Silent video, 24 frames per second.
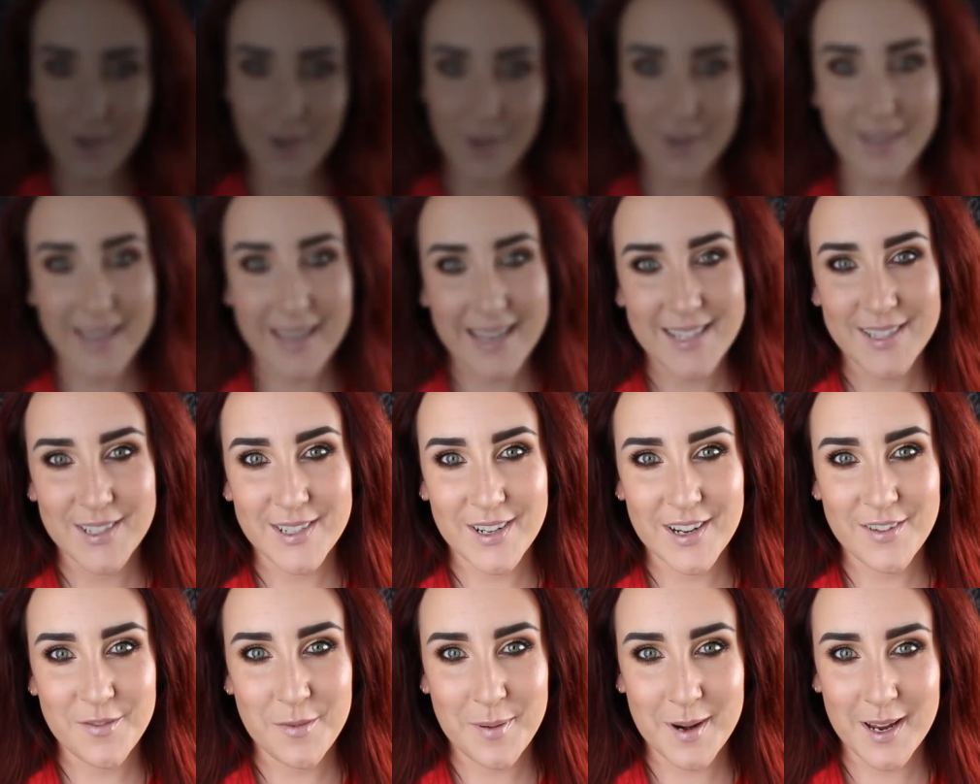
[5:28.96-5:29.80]
Okay,
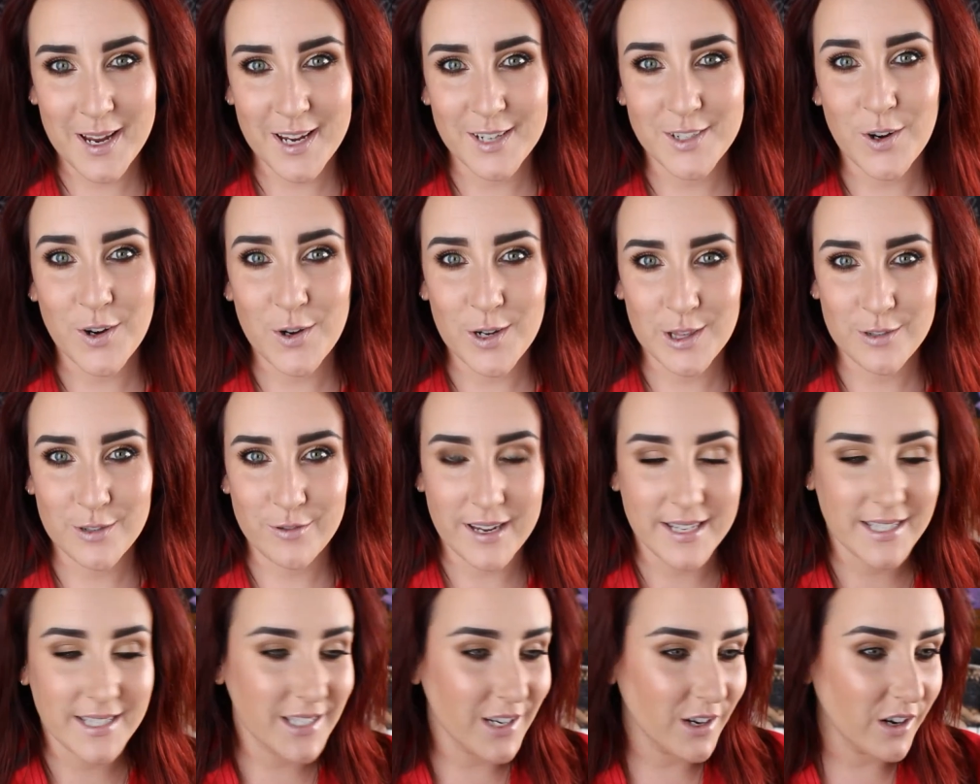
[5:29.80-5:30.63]
so I've applied all the
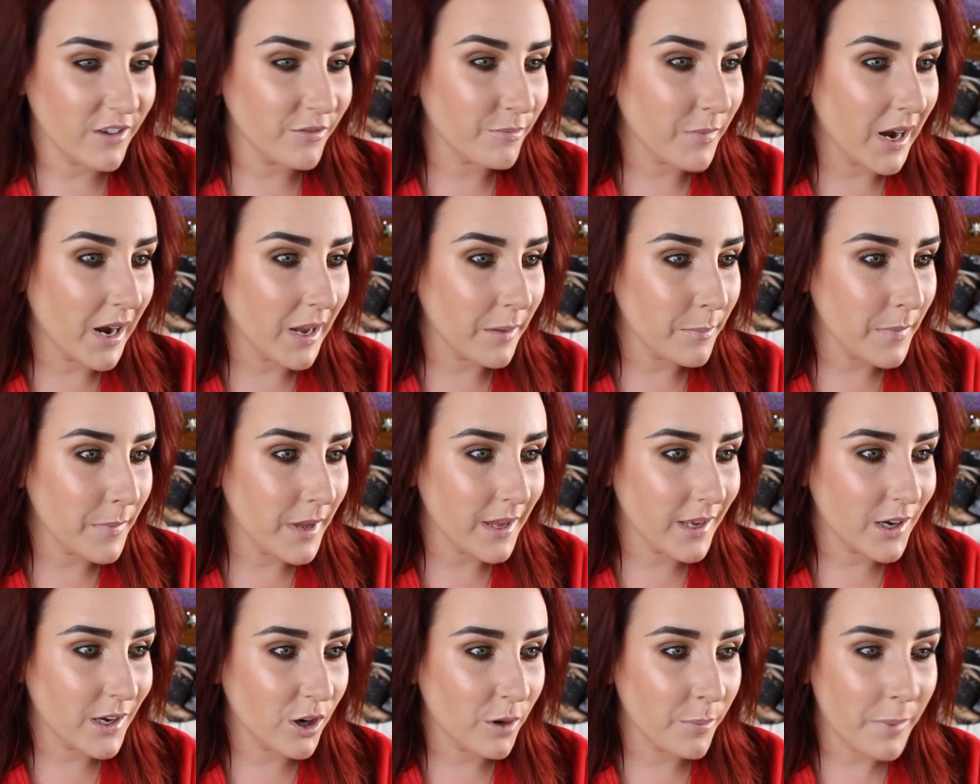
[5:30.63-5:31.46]
rest of my
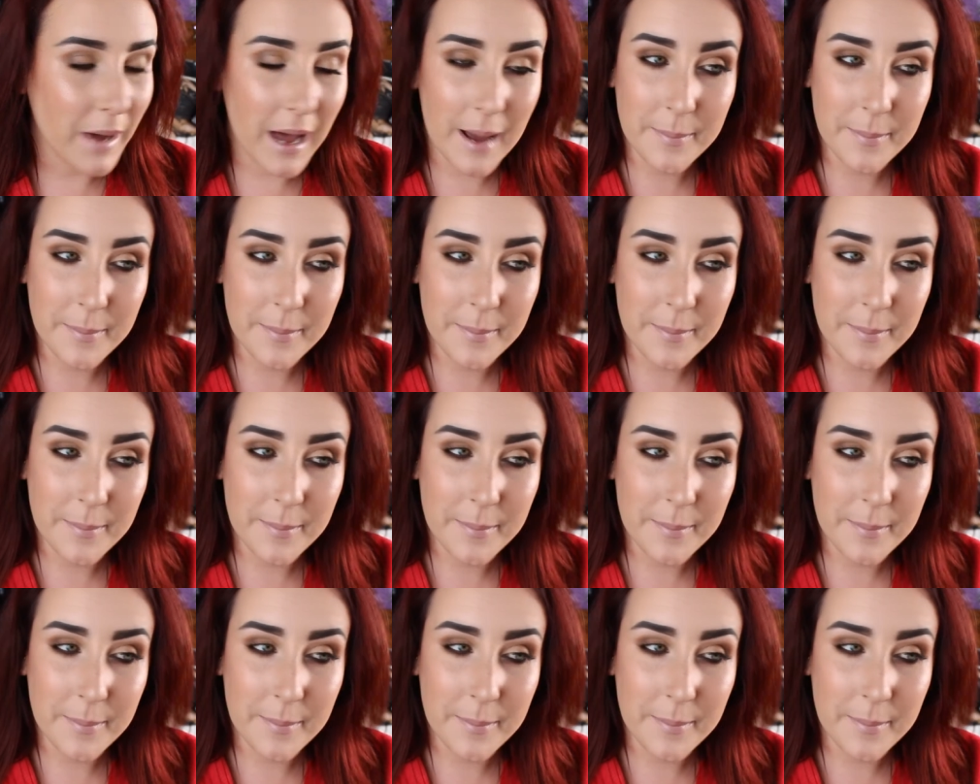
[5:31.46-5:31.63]
makeup.